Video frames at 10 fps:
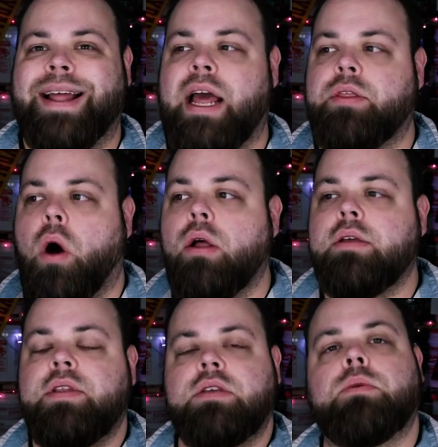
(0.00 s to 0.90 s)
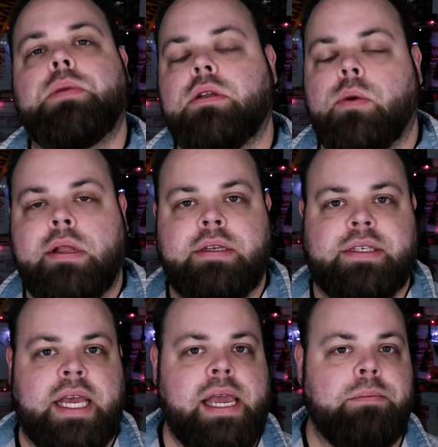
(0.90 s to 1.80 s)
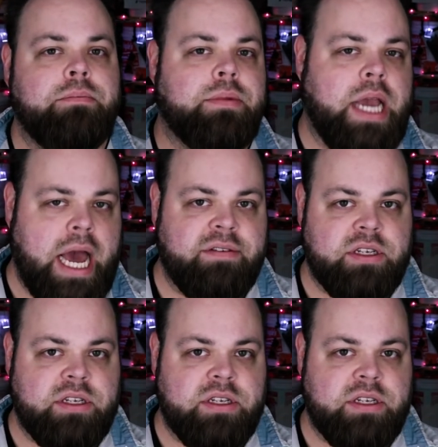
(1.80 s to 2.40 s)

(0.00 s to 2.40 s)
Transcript: Now all of these are built around the same kind